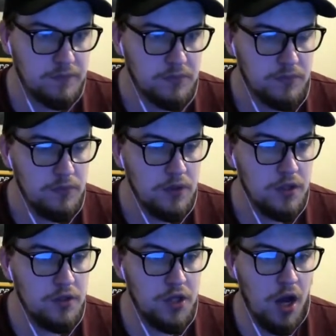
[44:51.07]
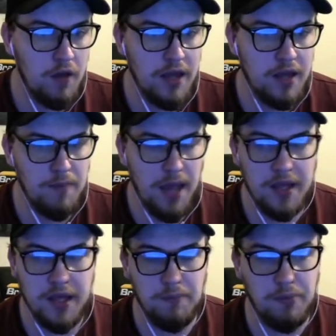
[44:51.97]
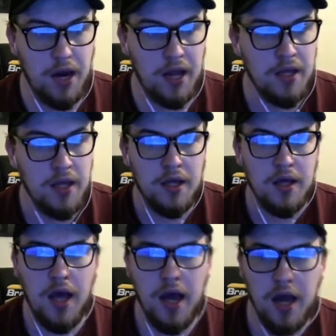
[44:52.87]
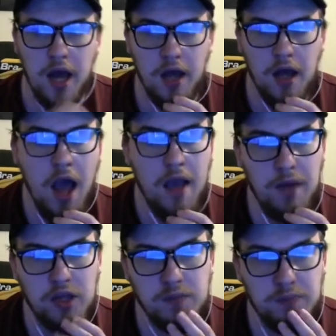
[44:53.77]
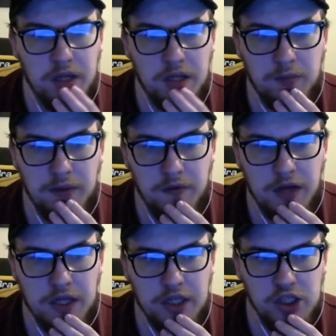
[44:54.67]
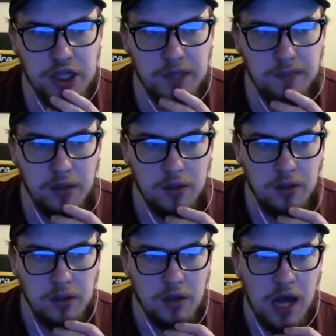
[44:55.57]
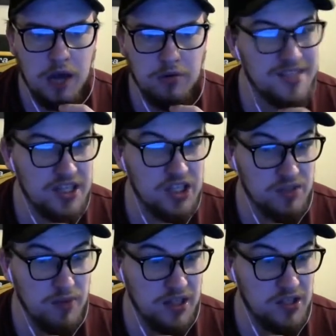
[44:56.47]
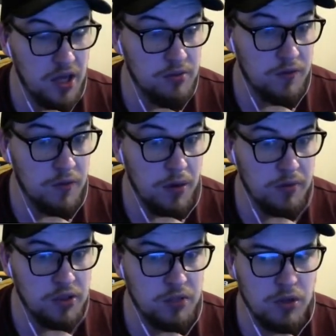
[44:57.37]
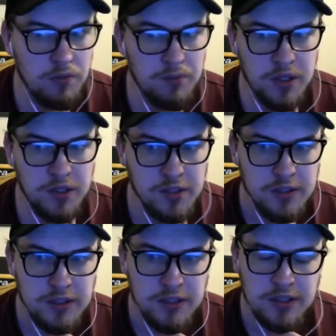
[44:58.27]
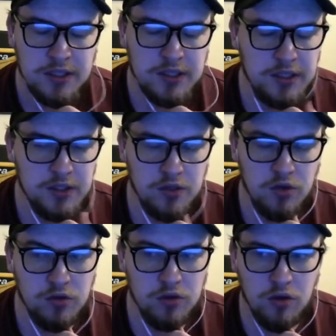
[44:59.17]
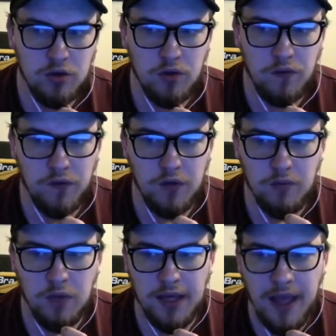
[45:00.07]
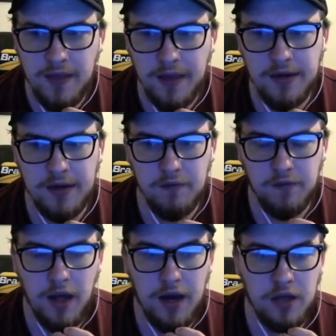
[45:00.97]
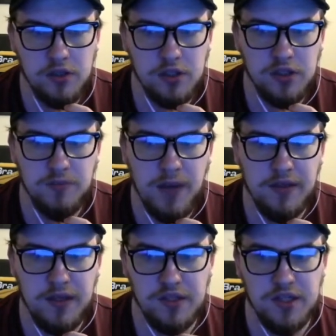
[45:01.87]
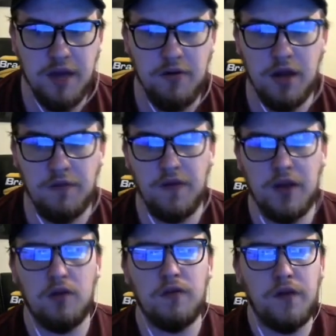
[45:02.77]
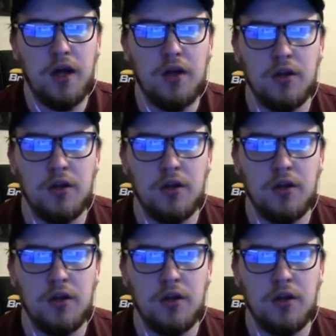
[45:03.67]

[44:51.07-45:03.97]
They can make it pretty, and I imagine Burnley would be a fairly cheap acquisition as well in terms of a Premiership club because. It doesn't look good for them. Again, they didn't financially spend this year, and I feel for